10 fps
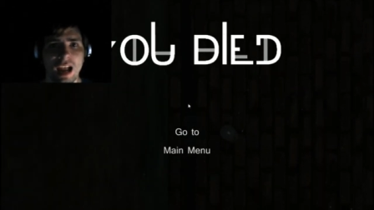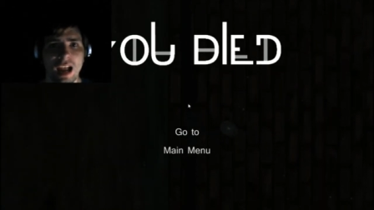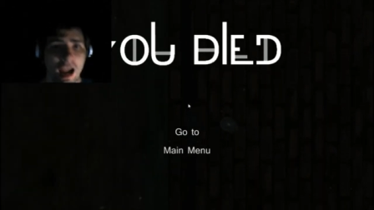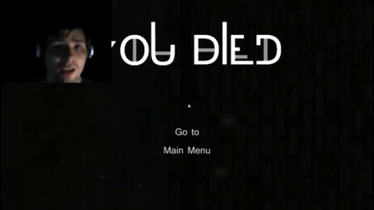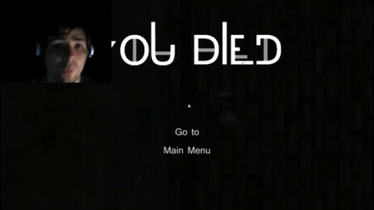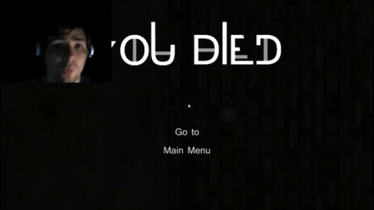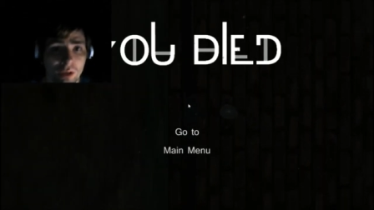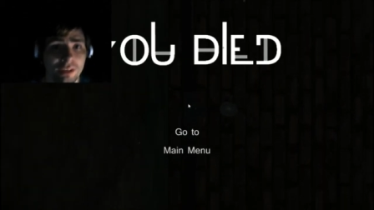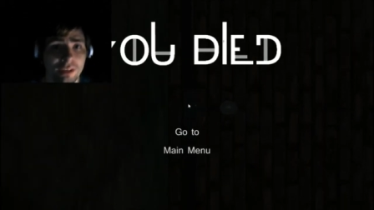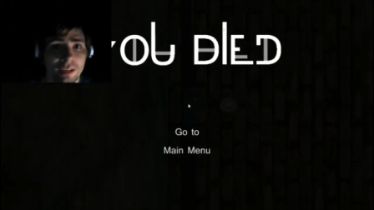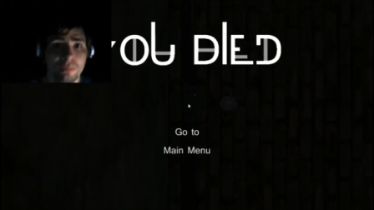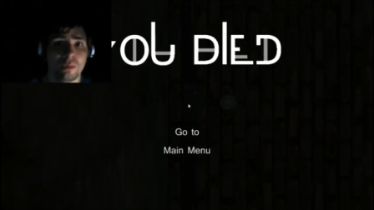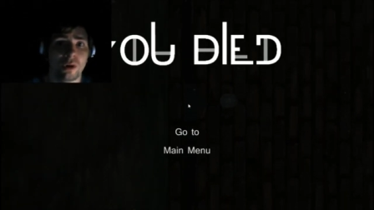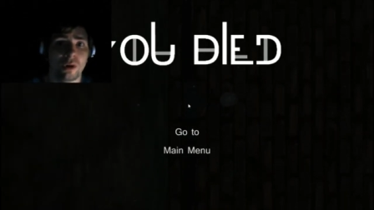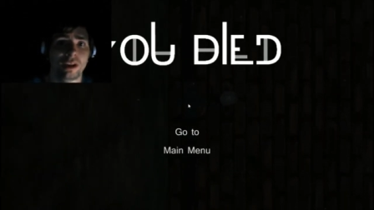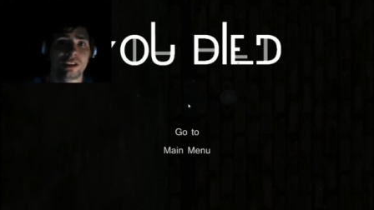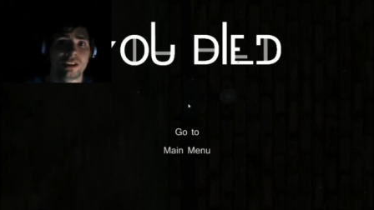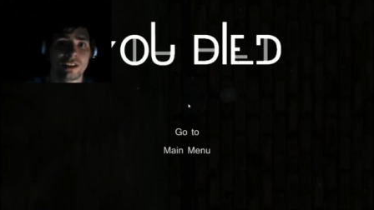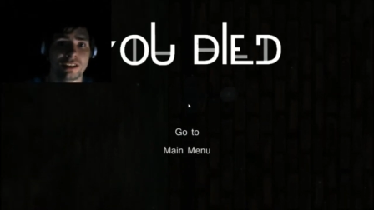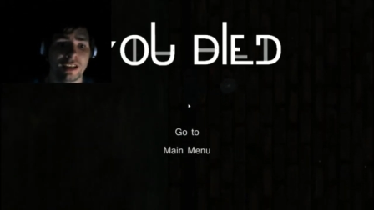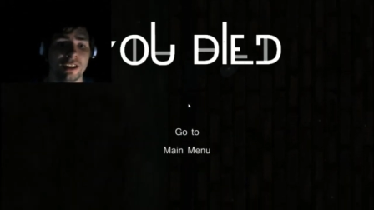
I will get more into this later.